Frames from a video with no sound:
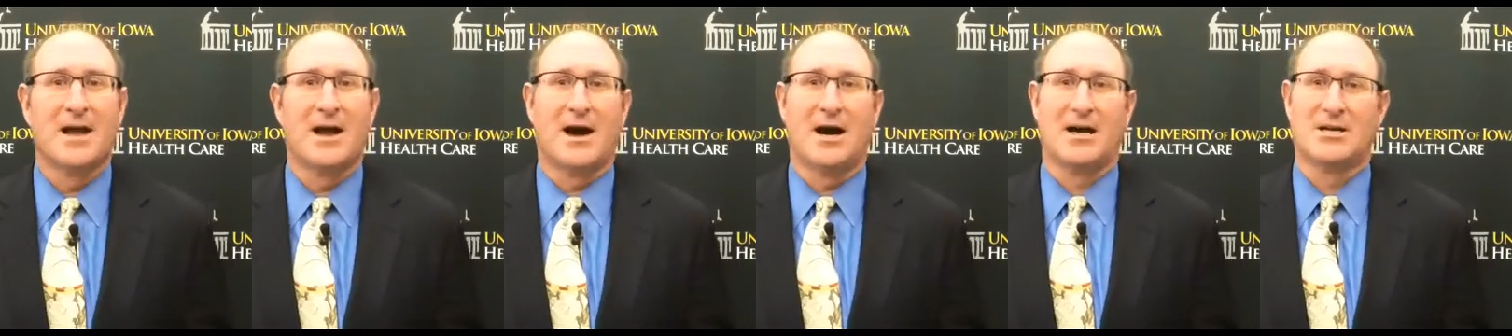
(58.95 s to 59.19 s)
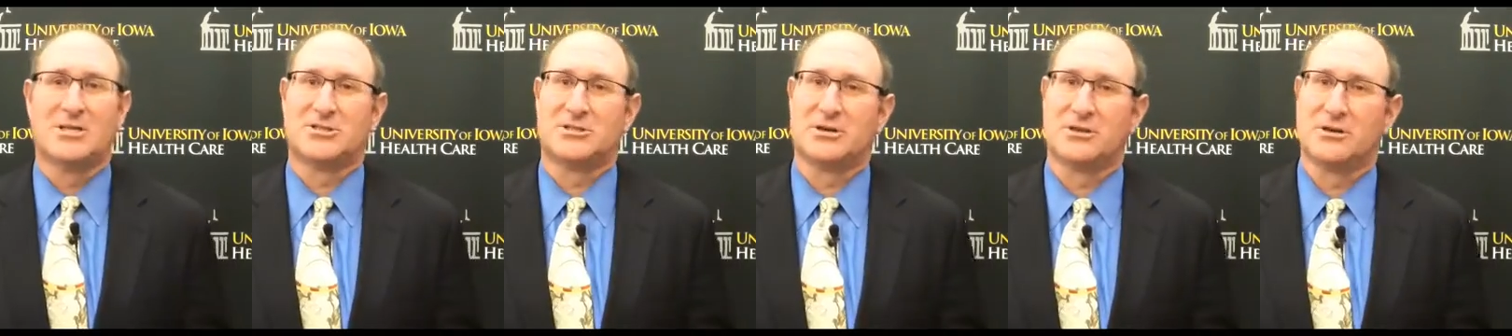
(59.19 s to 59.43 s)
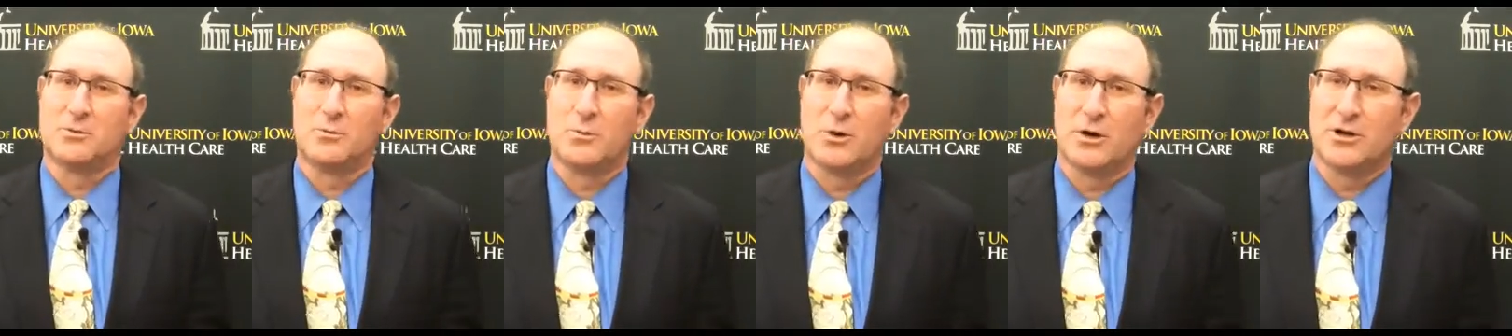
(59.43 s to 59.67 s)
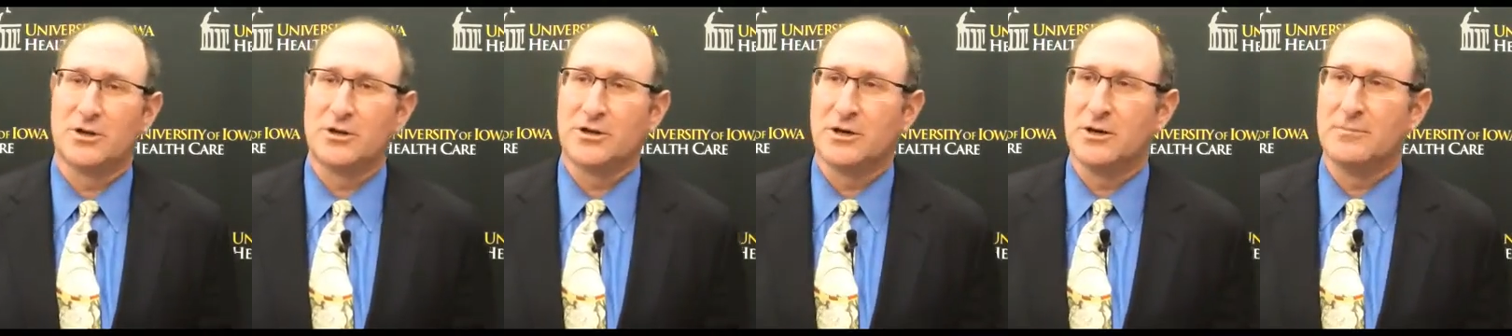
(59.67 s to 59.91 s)
I started
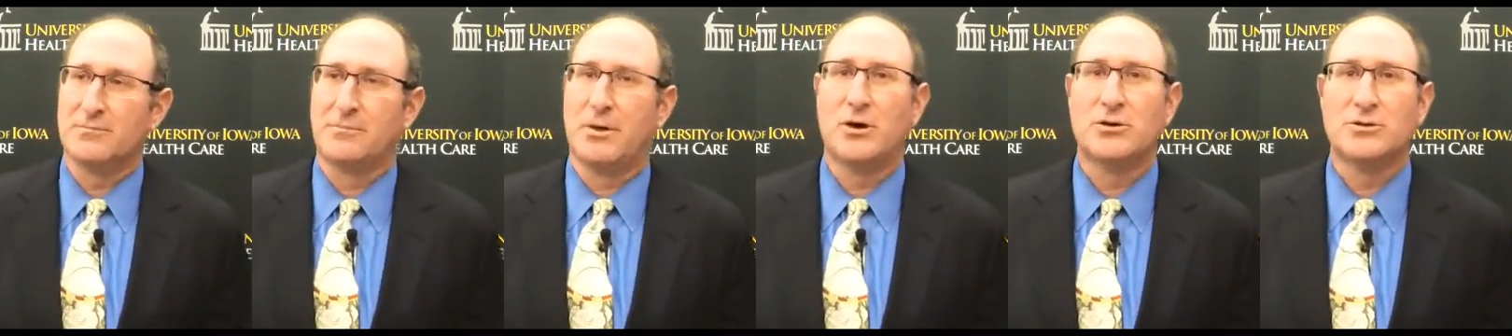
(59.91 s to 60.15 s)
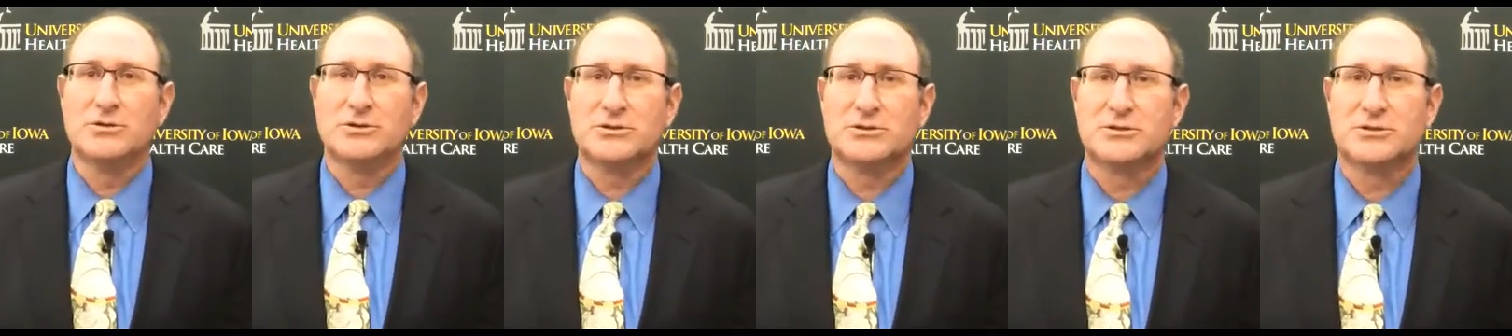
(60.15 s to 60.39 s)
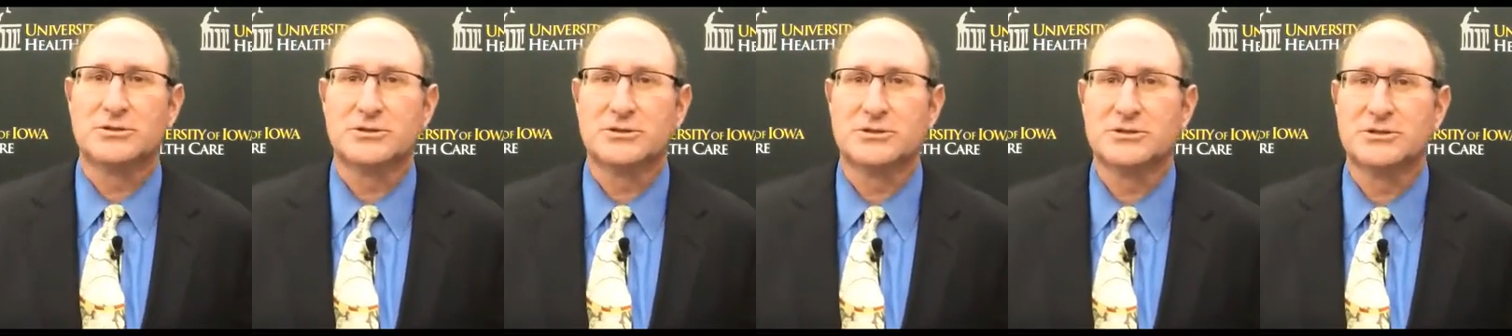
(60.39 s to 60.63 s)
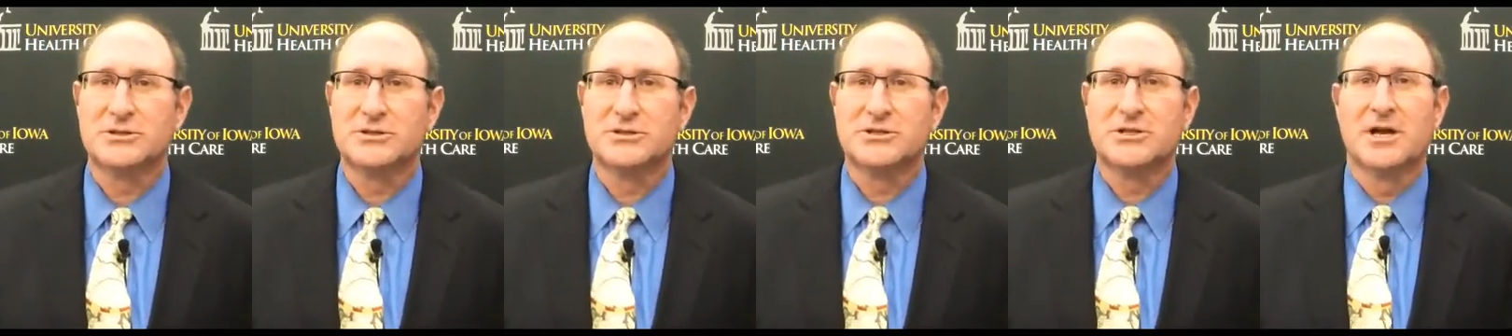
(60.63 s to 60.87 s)
working on
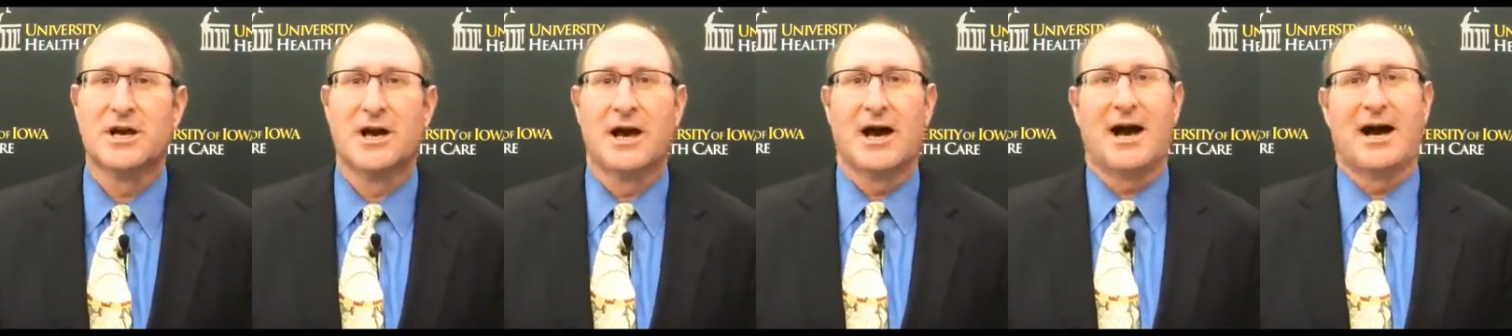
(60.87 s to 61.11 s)
posters.